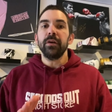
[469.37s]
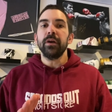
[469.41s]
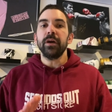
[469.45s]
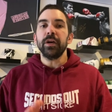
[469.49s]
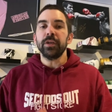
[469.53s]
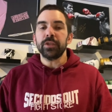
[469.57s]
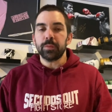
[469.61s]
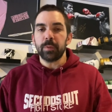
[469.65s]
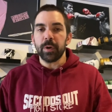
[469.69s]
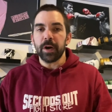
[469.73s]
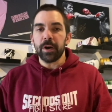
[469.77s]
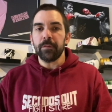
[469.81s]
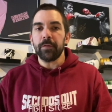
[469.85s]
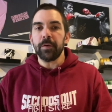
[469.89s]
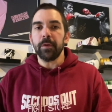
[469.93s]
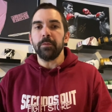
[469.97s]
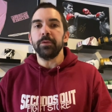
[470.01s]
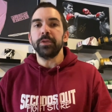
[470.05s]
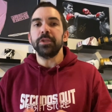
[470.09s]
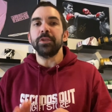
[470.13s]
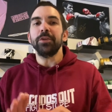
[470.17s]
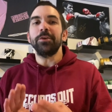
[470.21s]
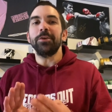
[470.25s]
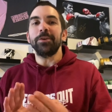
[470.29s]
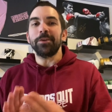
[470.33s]
a 12
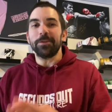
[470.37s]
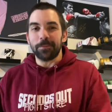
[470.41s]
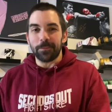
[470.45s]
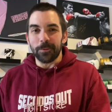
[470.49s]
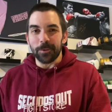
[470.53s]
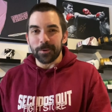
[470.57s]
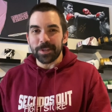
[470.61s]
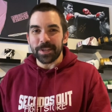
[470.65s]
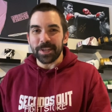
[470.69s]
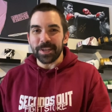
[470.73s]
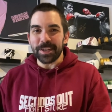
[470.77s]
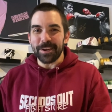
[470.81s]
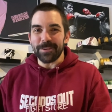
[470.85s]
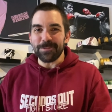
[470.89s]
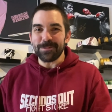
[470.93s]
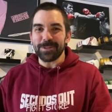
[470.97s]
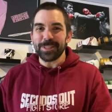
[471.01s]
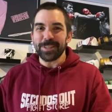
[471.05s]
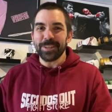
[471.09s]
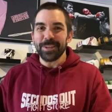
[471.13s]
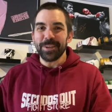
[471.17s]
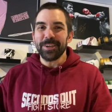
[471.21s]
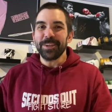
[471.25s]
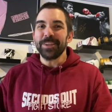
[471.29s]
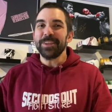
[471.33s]
ounce or a 14 ounce.
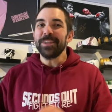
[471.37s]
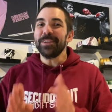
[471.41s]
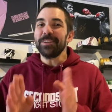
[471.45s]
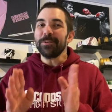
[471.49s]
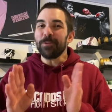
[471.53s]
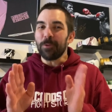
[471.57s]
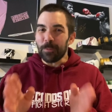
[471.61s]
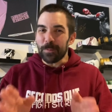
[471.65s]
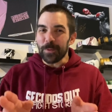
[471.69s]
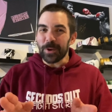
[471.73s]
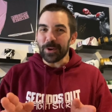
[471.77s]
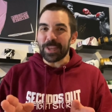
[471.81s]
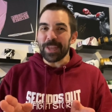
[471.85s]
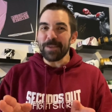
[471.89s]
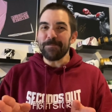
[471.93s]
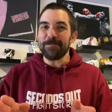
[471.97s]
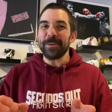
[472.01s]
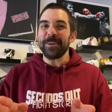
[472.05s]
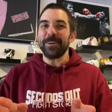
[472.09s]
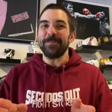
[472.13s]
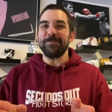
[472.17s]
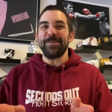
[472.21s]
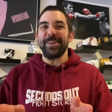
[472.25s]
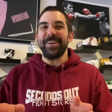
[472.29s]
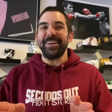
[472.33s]
Hope you're keeping
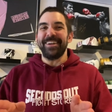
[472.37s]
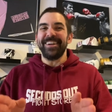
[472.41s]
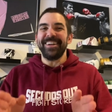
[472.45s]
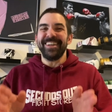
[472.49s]
up here.